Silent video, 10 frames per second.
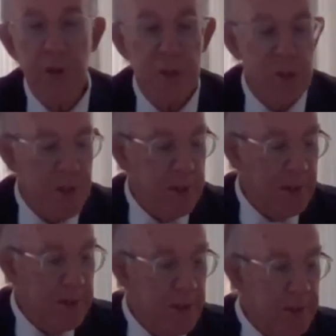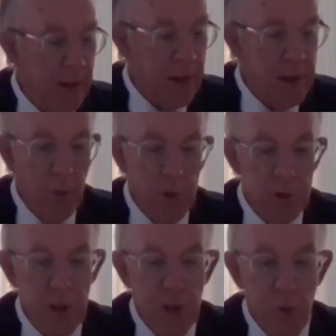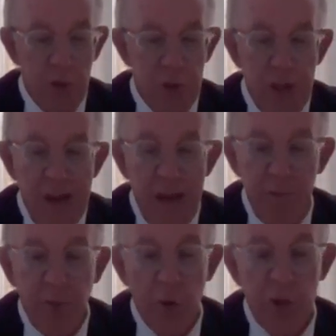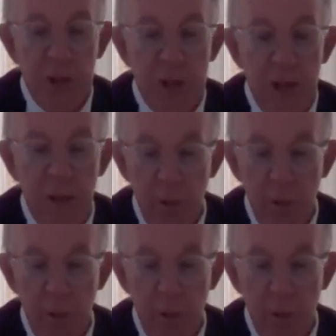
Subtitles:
instance, the delay was nearly 14